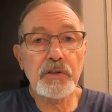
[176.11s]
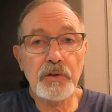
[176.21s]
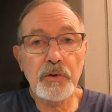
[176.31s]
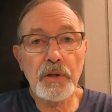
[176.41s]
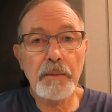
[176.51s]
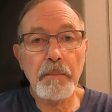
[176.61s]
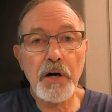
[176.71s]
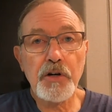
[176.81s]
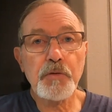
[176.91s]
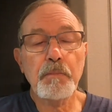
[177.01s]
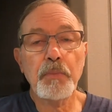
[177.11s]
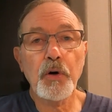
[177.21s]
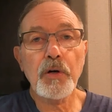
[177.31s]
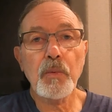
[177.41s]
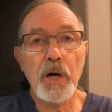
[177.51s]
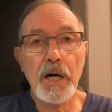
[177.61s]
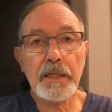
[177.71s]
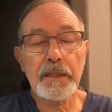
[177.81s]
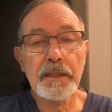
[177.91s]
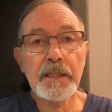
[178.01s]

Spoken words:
to the Marsh Boardwalk,